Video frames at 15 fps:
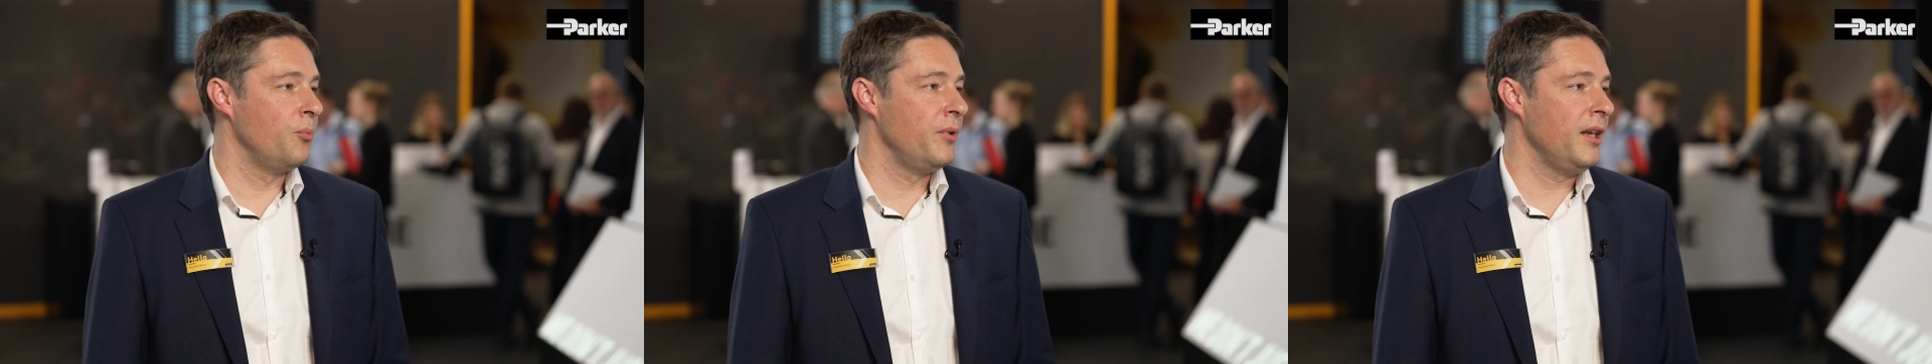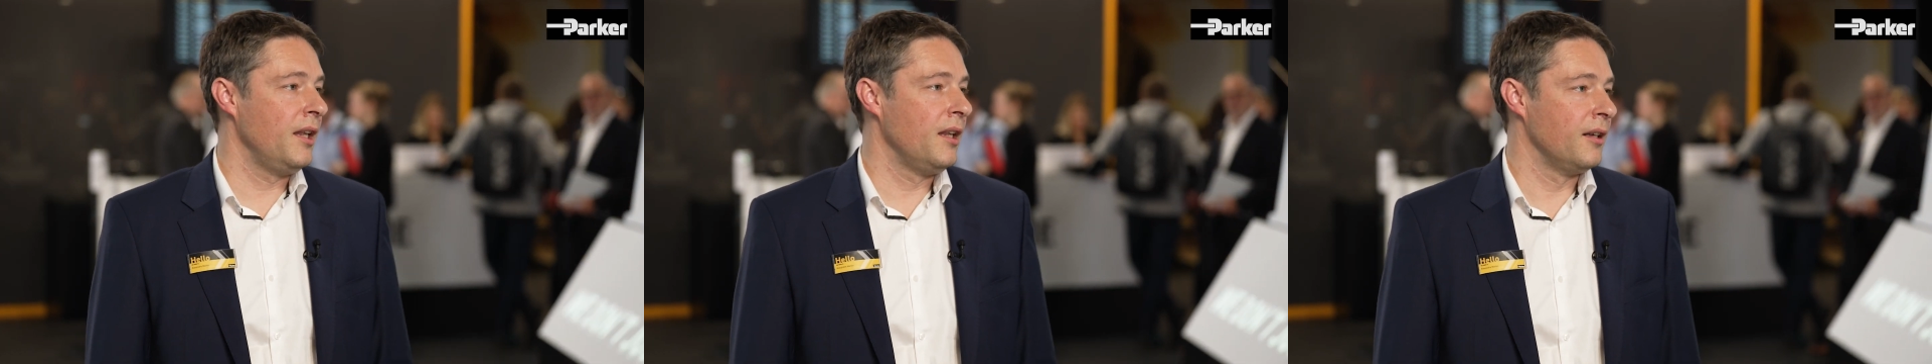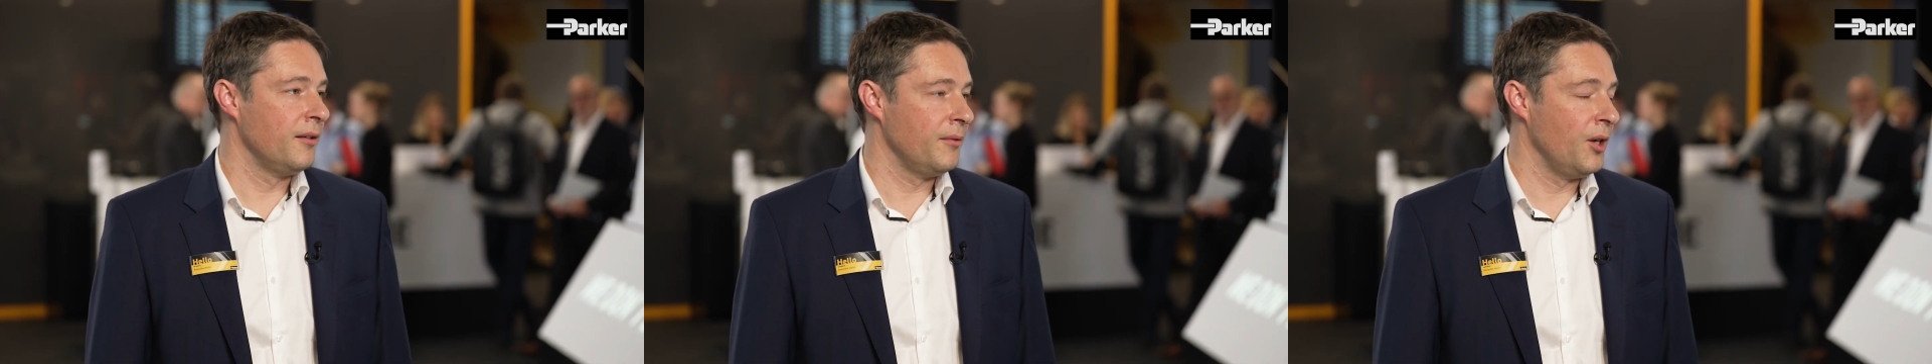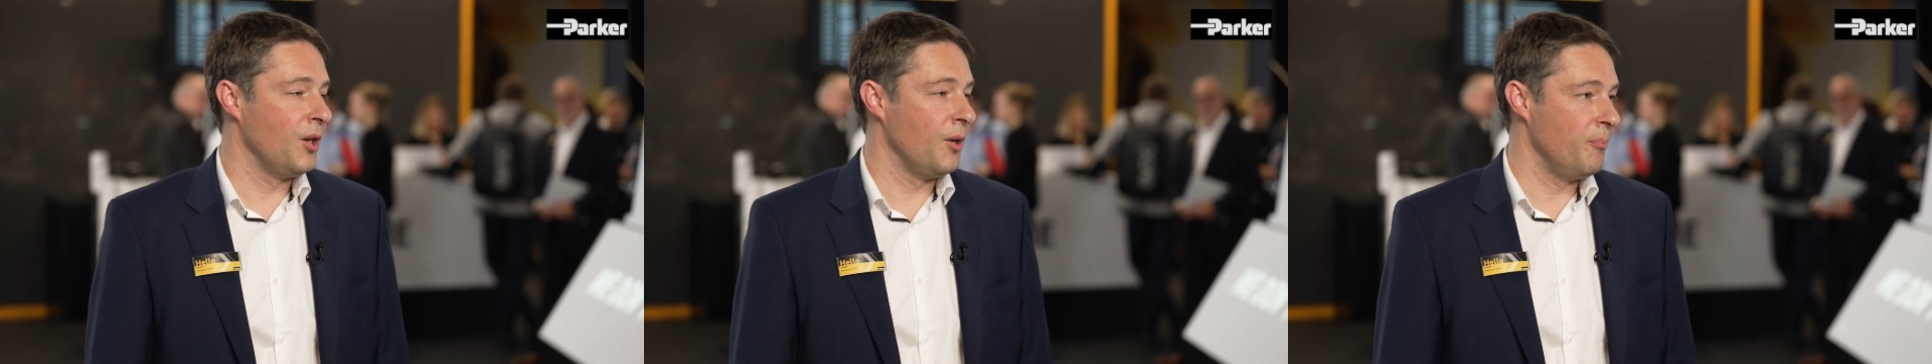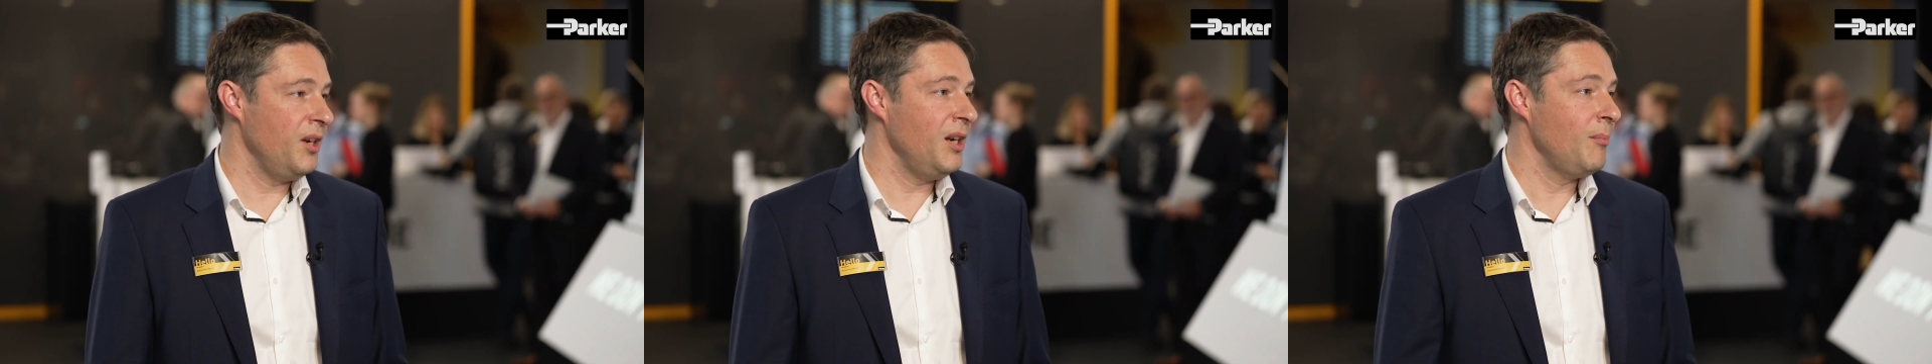will
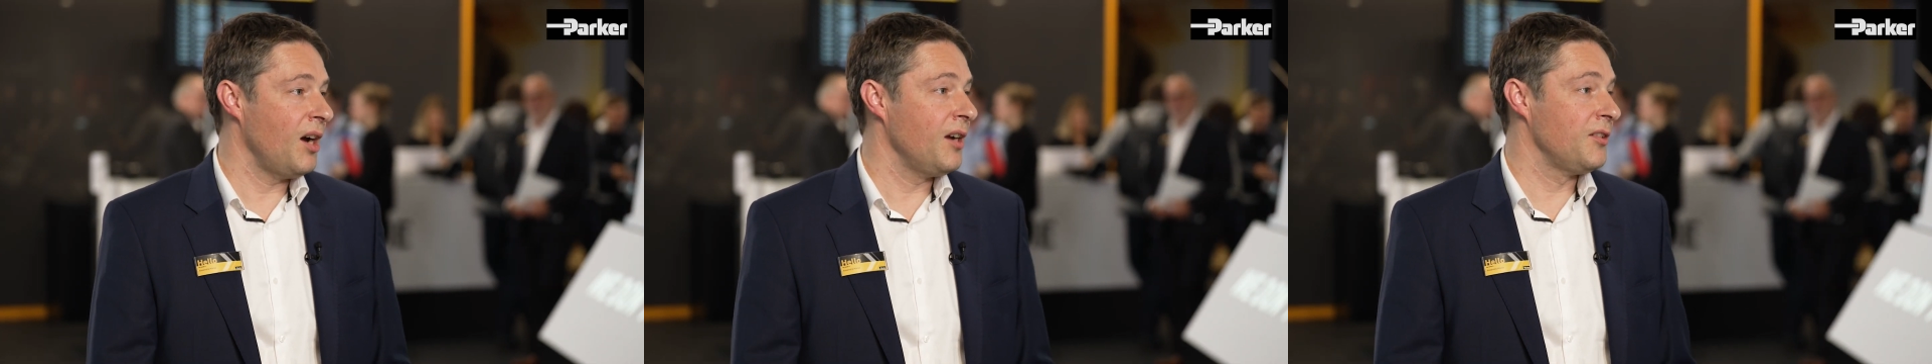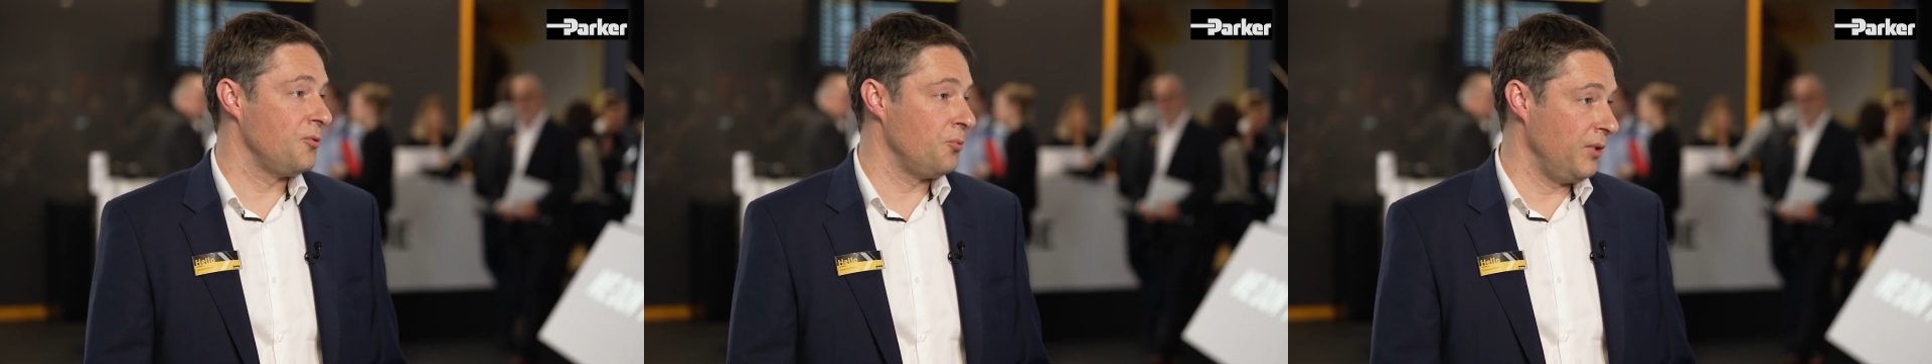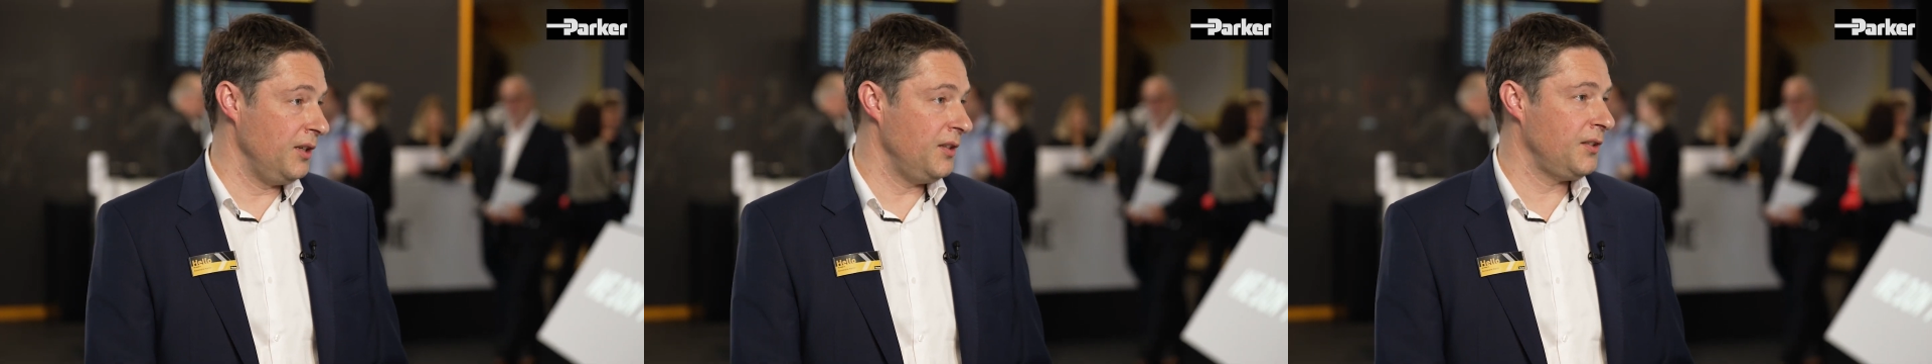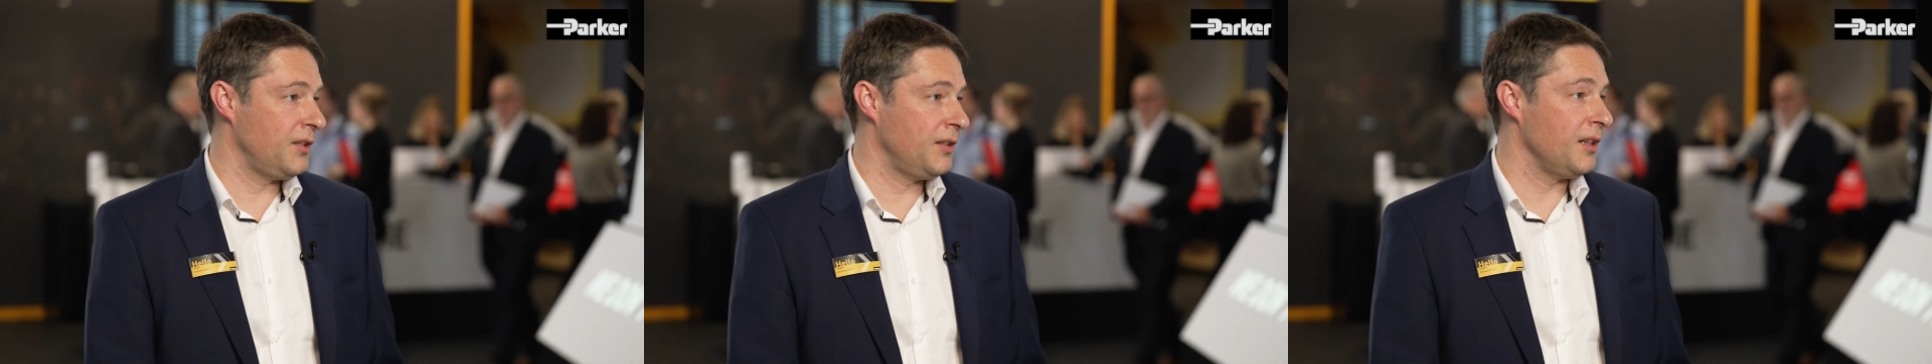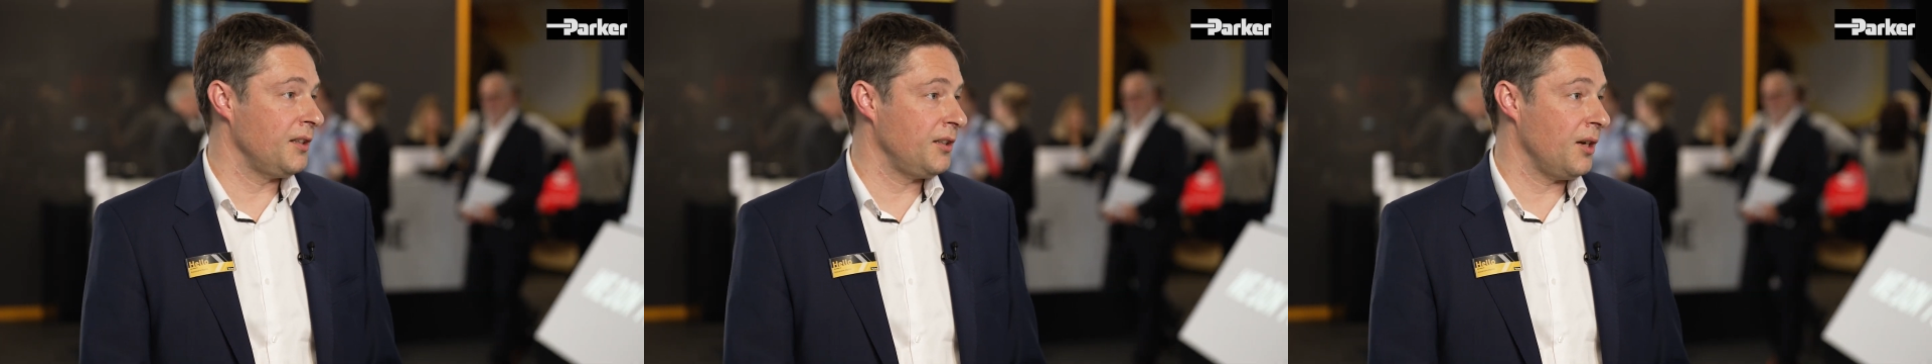uh, minimize
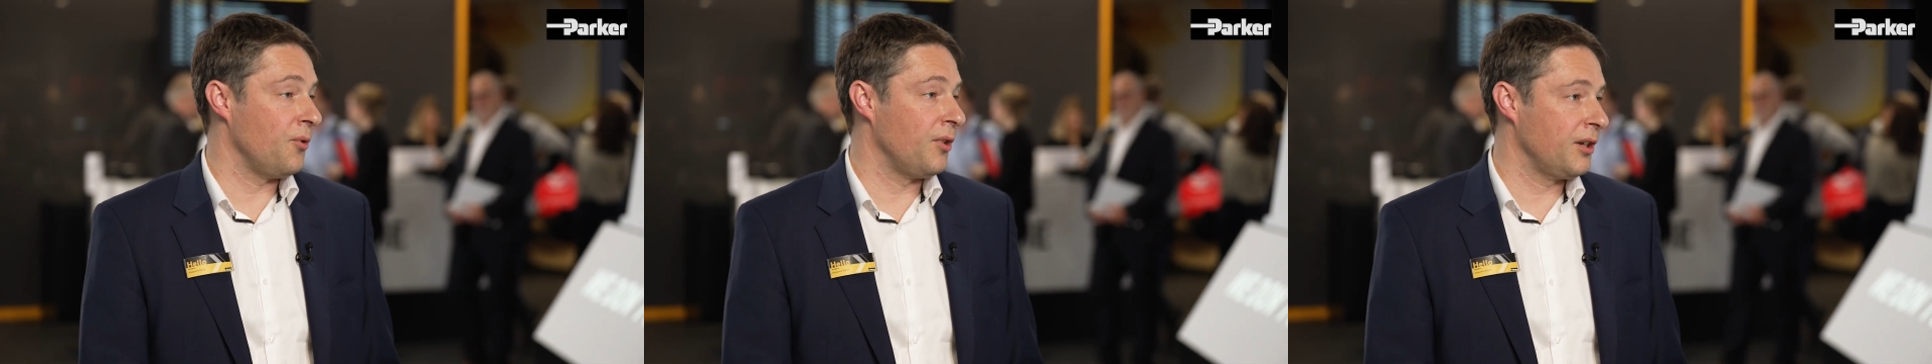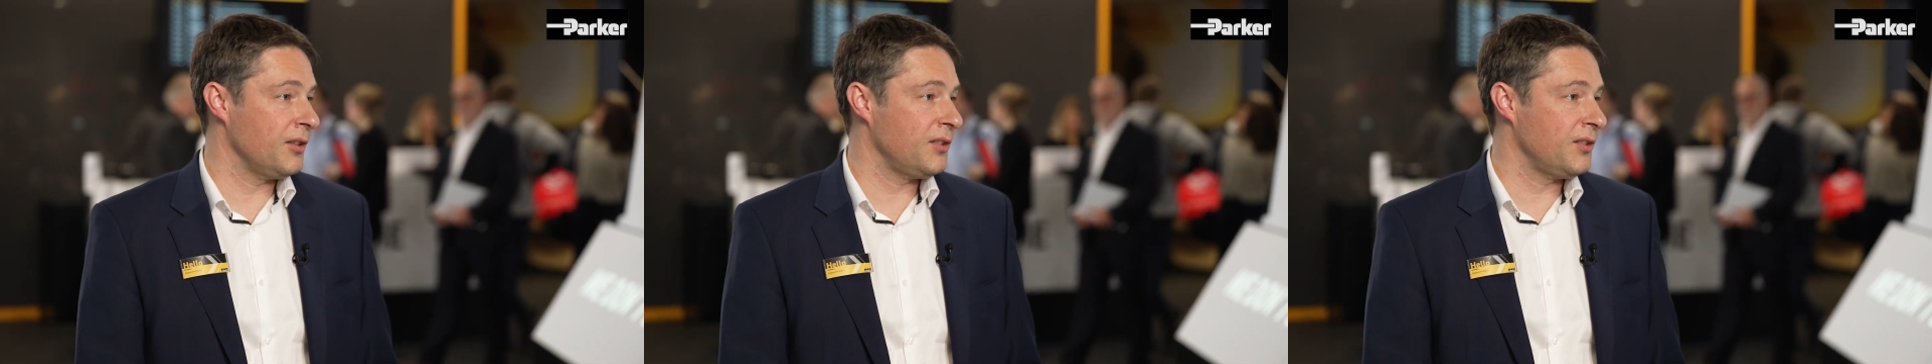risks that our mm-hmm.